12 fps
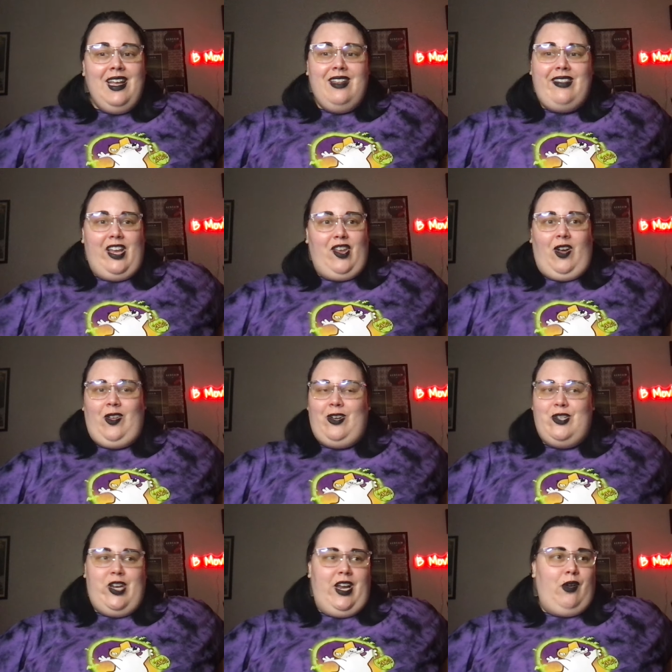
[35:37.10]
like, y'all are
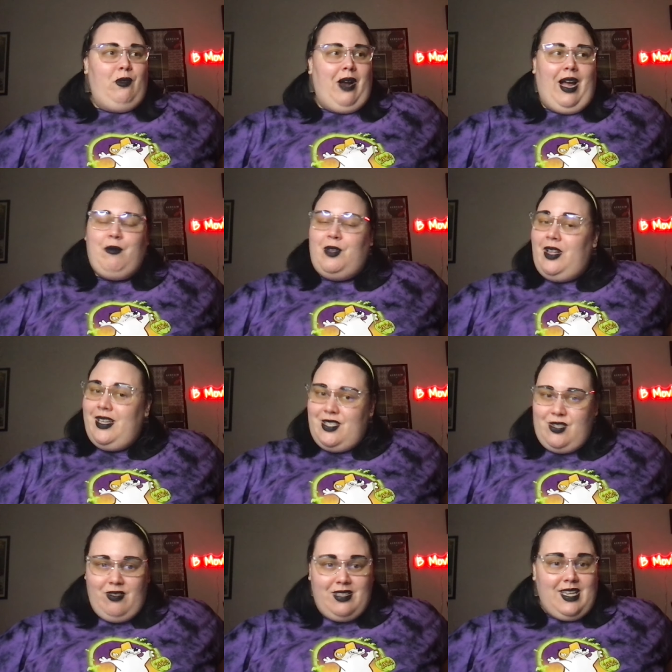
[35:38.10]
a channel where I will, as
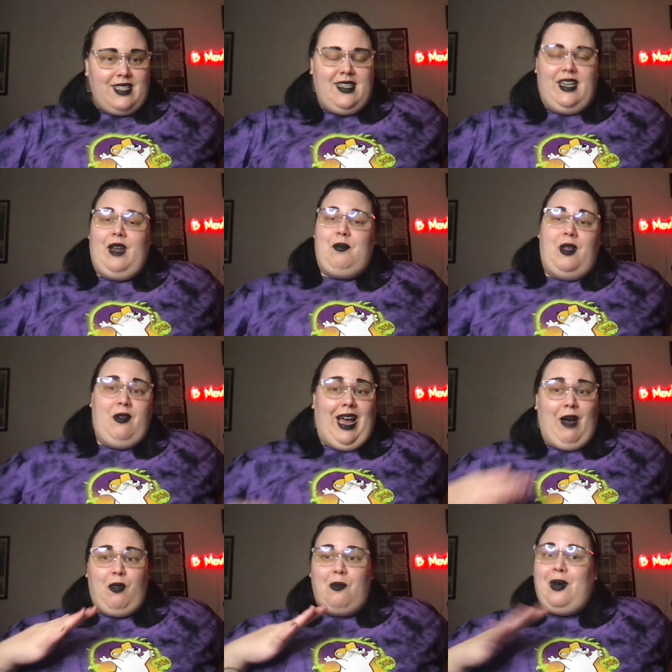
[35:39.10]
soon as I see an upload,
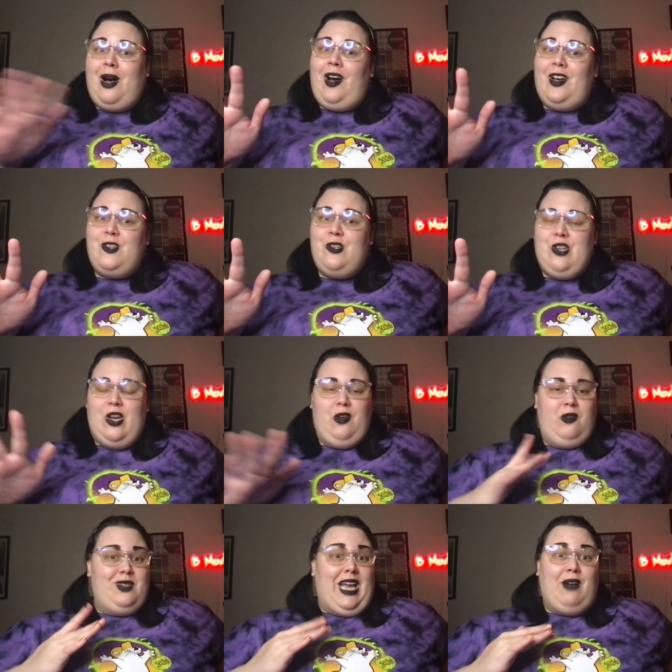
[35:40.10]
I will pause
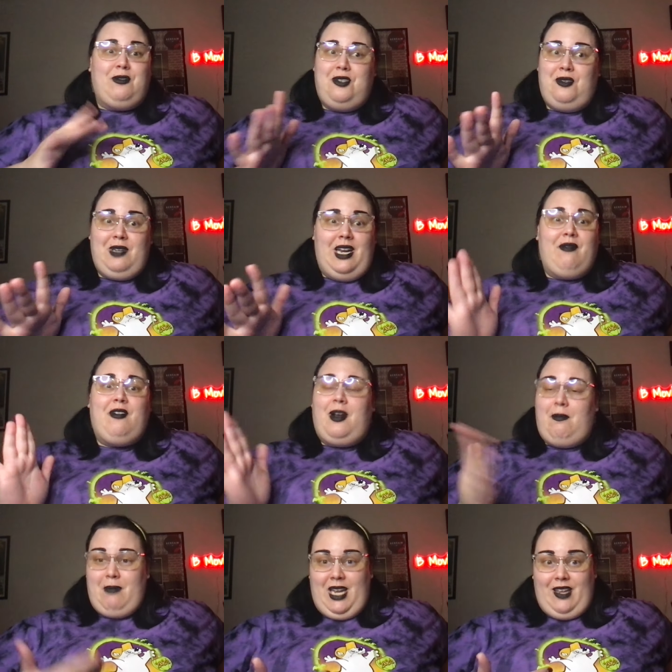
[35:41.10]
shows, I will do whatever, and
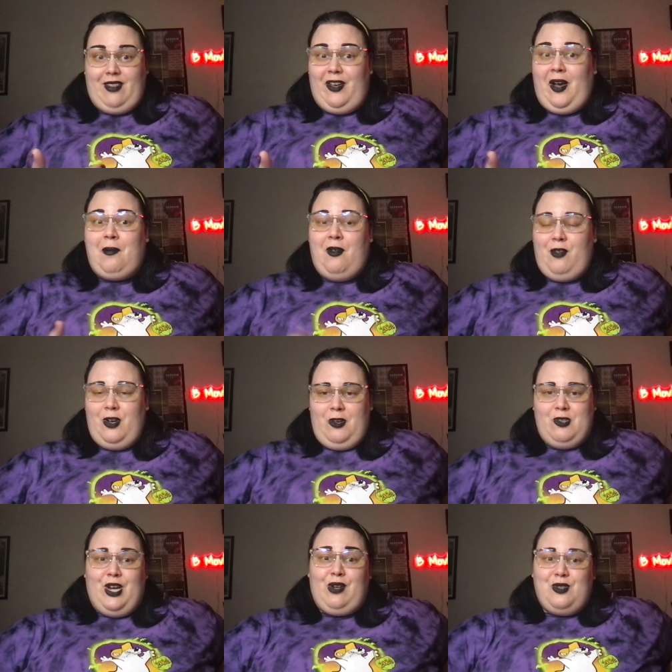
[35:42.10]
immediately hop over to your
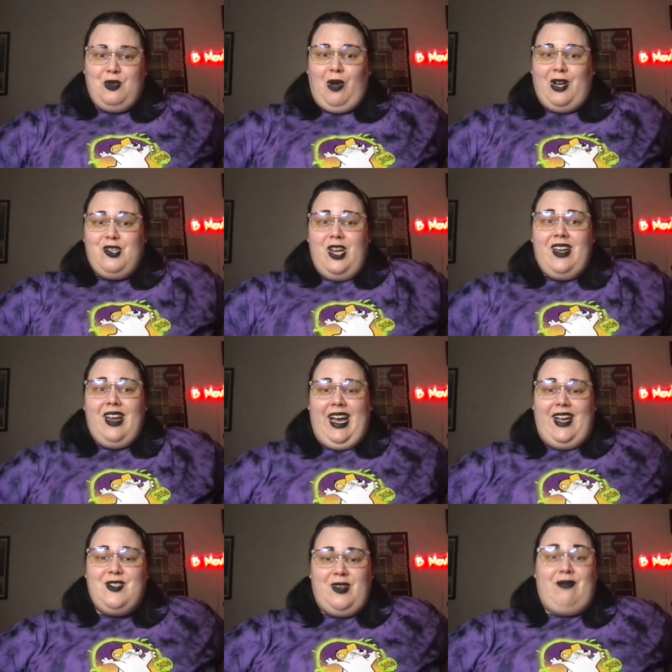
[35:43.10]
channel to watch it.
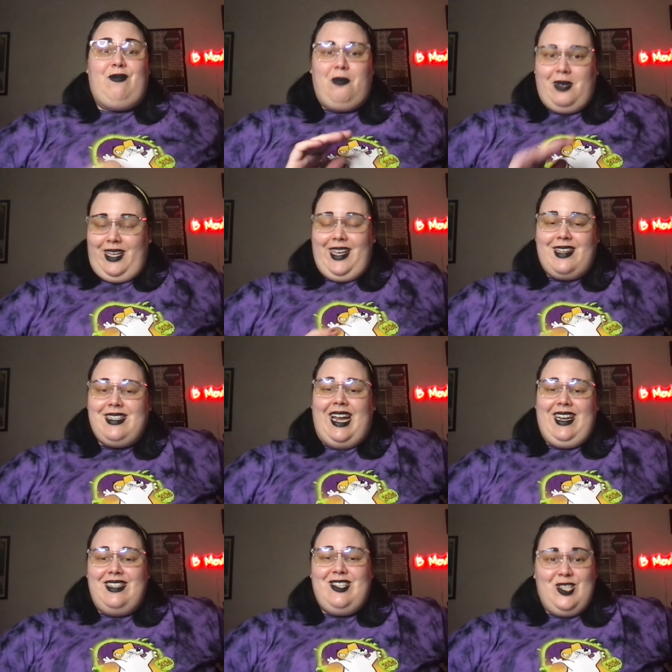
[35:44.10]
So I'm really
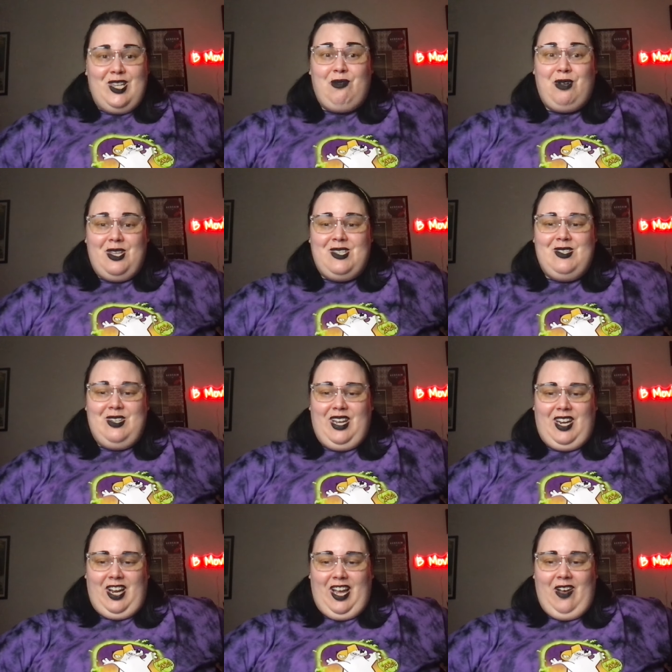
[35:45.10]
excited to see where this is
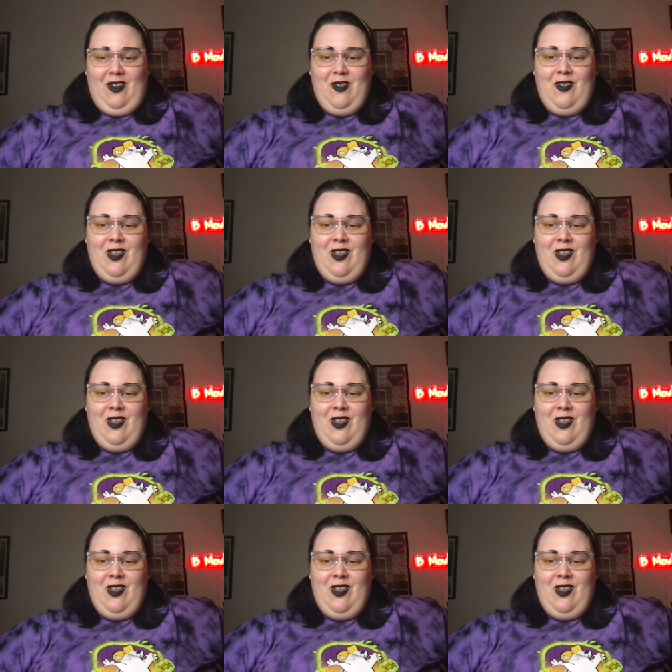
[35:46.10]
going to go.